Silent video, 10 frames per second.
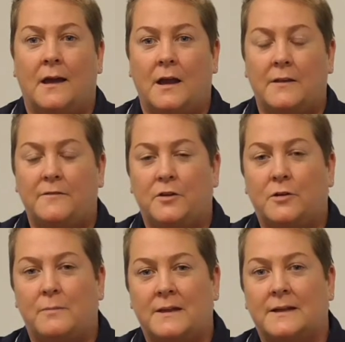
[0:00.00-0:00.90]
And if you
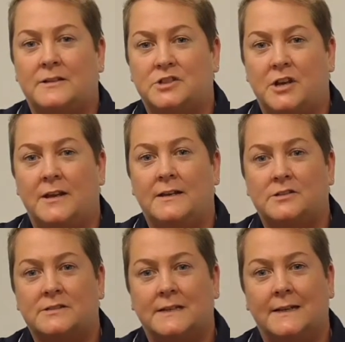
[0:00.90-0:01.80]
can make that journey
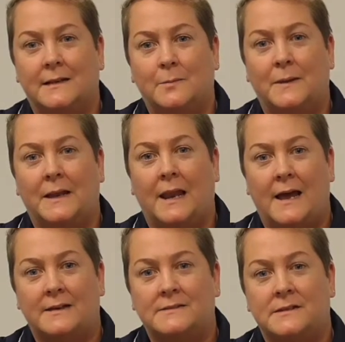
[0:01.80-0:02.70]
just a little bit
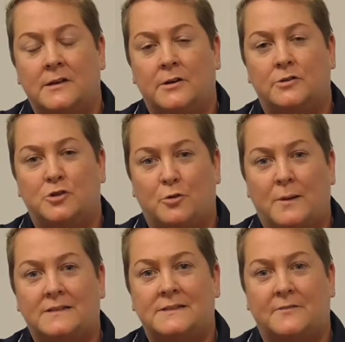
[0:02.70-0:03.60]
less
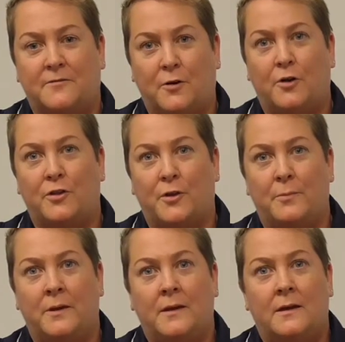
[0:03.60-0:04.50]
traumatic for
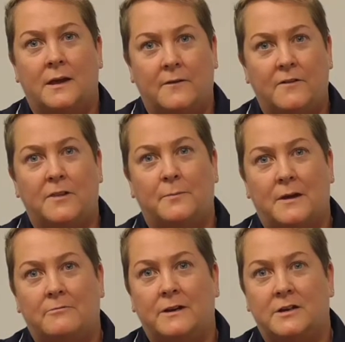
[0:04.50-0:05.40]
them, giving them
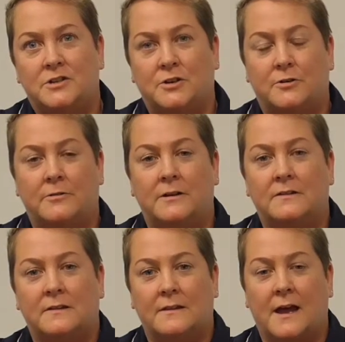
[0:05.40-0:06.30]
that
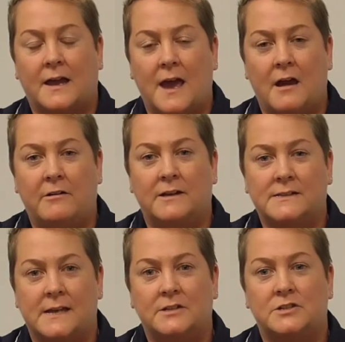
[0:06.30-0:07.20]
reassurance and that care and
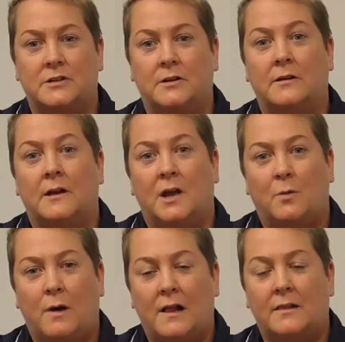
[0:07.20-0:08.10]
attention
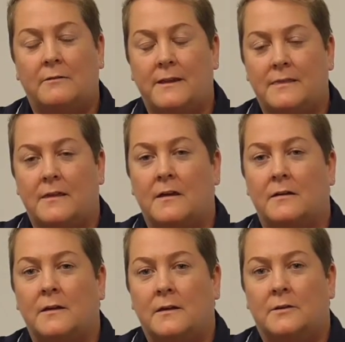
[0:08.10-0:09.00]
while they're in the
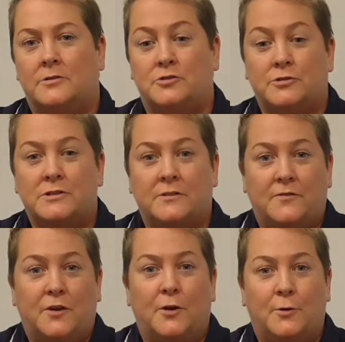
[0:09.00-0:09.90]
trust
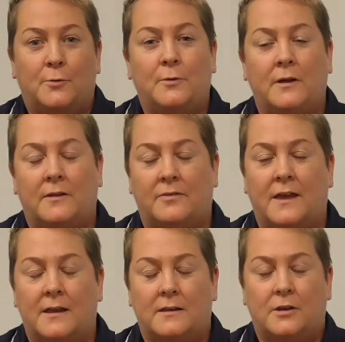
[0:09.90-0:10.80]
of you,
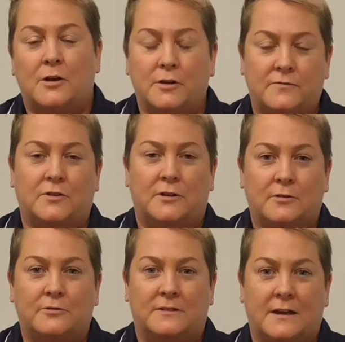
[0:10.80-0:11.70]
then you know you've done a
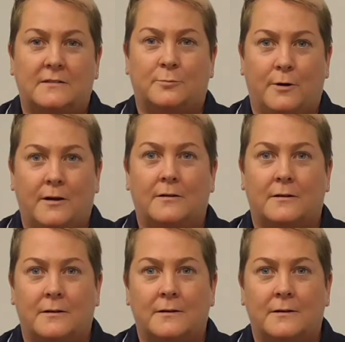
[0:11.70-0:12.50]
good day's work.